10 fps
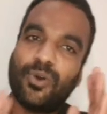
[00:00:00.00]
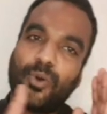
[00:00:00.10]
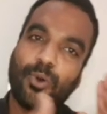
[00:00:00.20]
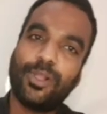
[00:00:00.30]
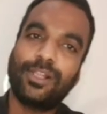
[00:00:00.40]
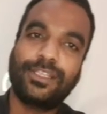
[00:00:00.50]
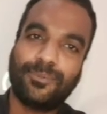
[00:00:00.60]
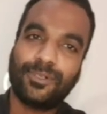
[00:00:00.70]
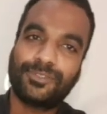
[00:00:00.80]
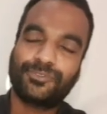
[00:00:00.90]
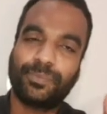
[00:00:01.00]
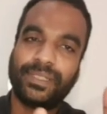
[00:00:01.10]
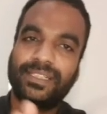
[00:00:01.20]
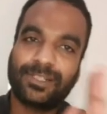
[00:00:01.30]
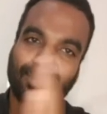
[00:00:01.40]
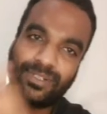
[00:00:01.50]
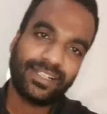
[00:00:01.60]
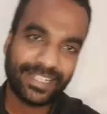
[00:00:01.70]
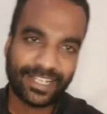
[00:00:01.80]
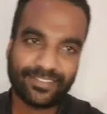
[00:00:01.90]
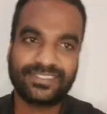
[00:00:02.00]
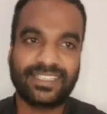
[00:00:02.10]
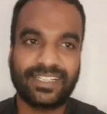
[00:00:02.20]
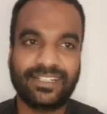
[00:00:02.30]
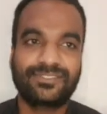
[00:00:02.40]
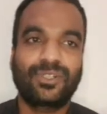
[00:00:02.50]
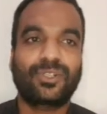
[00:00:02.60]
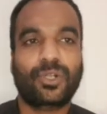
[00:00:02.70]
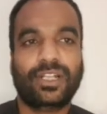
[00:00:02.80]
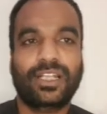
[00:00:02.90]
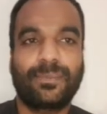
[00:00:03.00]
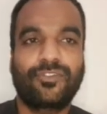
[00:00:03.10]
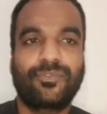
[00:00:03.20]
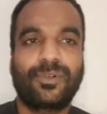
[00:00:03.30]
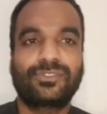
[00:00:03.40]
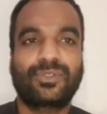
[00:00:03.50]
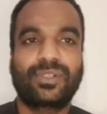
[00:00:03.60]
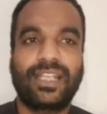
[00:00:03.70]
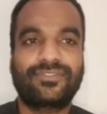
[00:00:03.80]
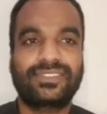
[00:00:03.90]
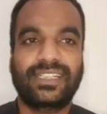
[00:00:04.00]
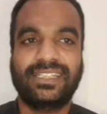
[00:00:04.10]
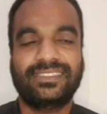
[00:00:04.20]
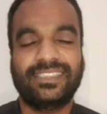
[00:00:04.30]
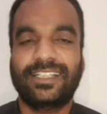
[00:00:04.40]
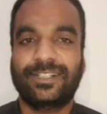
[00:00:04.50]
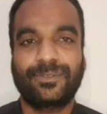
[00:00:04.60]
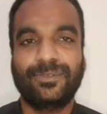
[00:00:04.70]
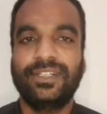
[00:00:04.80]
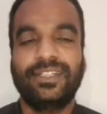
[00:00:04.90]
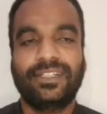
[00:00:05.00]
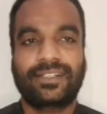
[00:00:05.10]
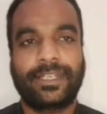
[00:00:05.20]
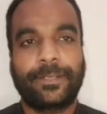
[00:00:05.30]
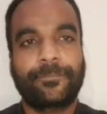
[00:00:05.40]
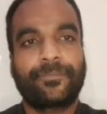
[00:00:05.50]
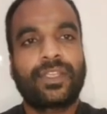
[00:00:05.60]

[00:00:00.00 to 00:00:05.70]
All the poles should be there on left side. So total number of poles on left side is equal to 3.